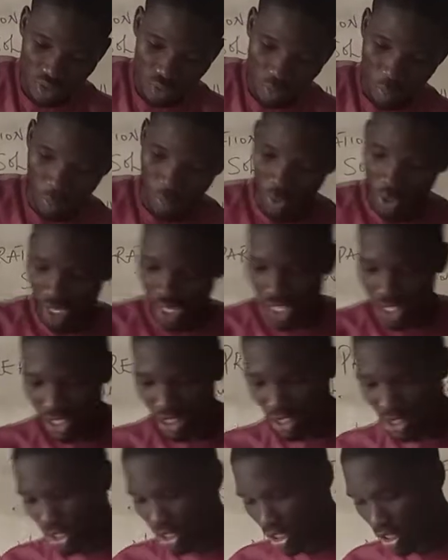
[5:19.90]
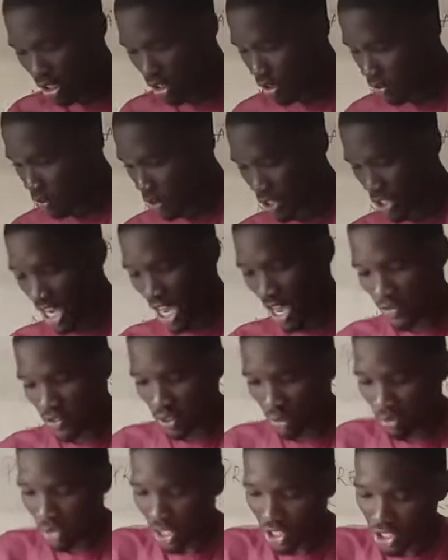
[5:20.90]
We pour it. You still have
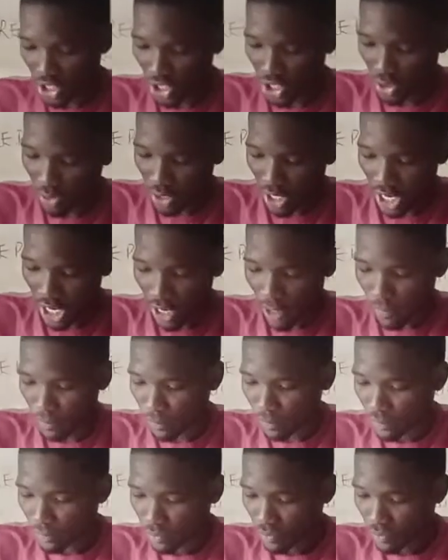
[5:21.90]
some residue here.